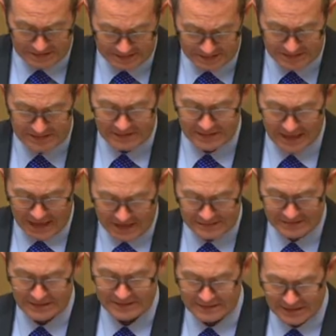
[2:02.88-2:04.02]
existing
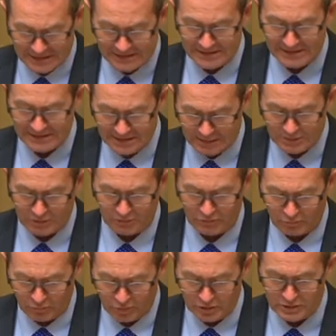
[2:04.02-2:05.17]
assets test exemption for
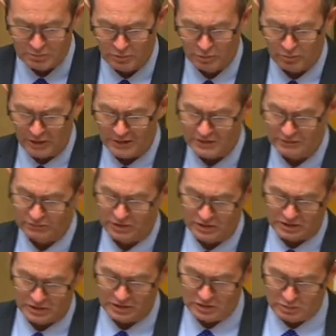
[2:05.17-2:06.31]
principal place of
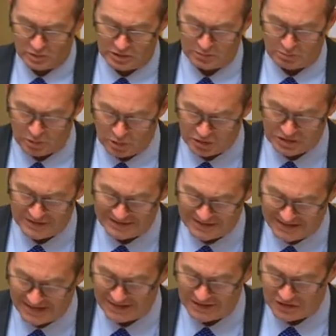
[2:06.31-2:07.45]
residence which a person
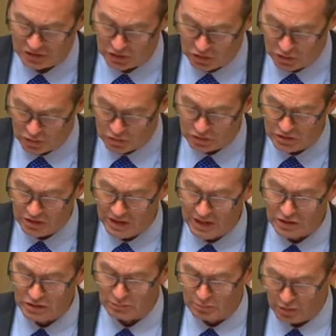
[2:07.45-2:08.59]
intends to use
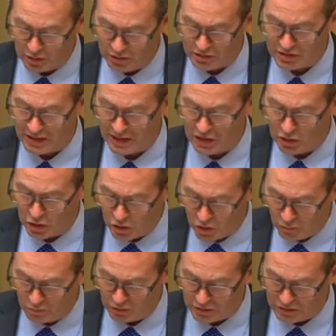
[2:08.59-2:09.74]
to purchase a new
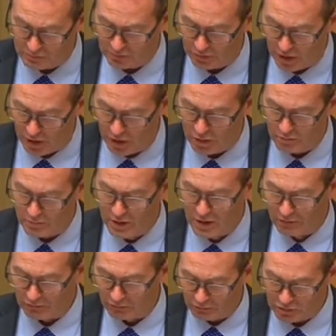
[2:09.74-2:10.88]
principal home
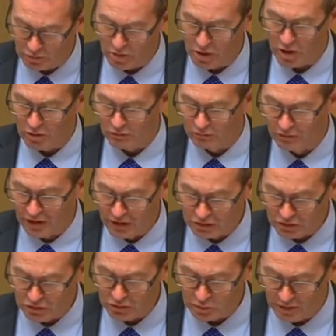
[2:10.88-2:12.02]
from 12
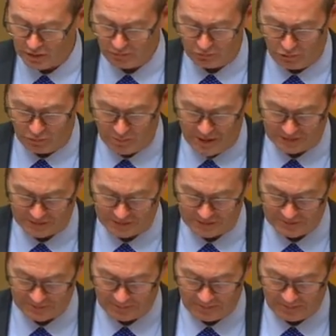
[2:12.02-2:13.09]
to 24 months.